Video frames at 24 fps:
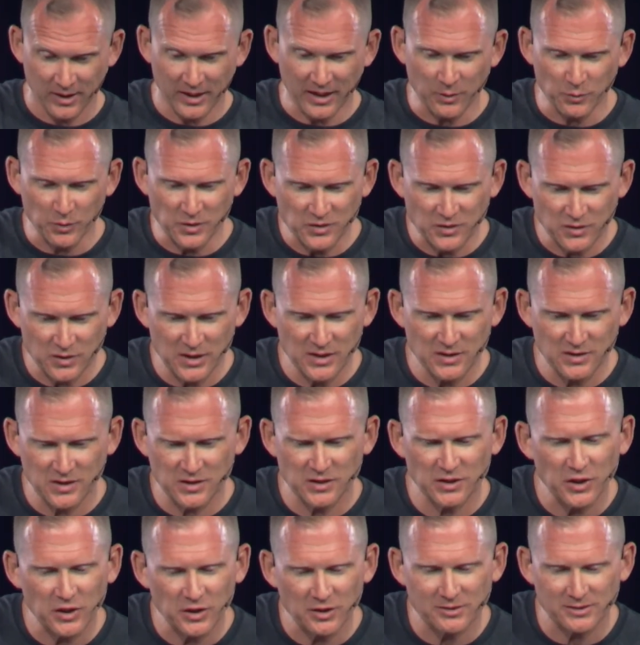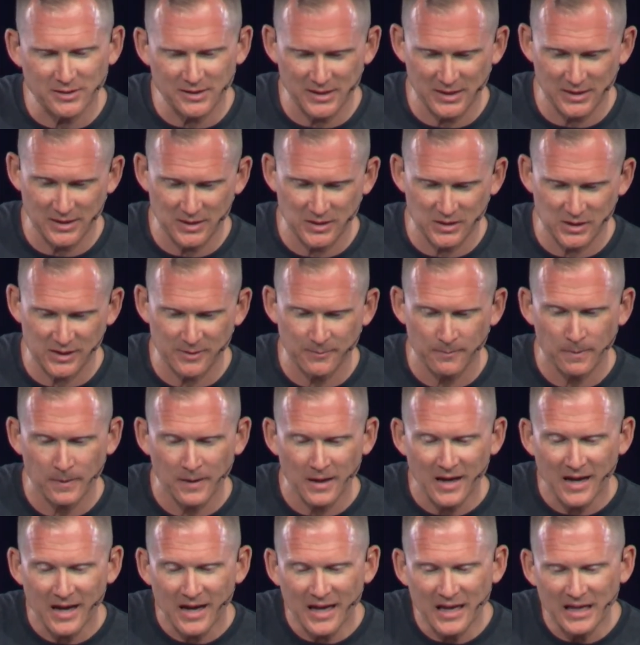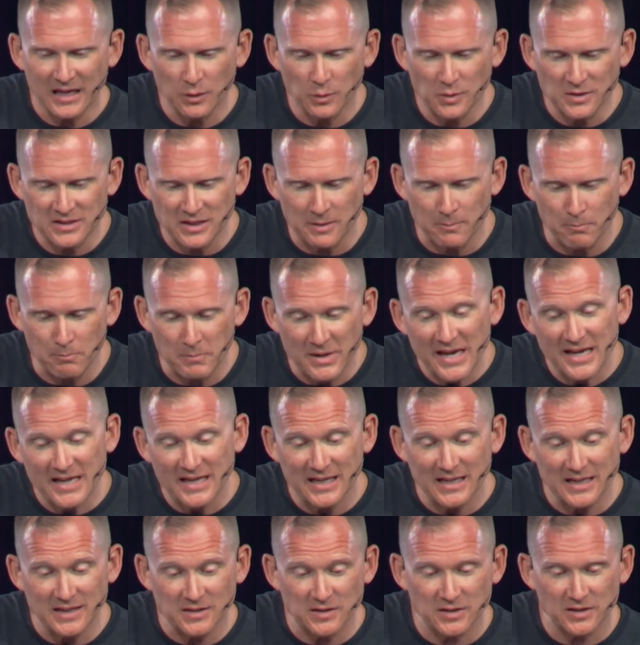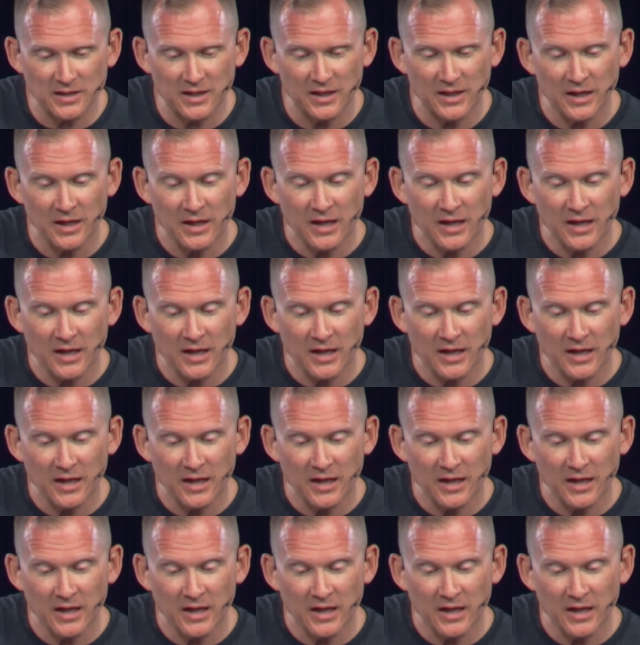And when Jesus heard this, he was amazed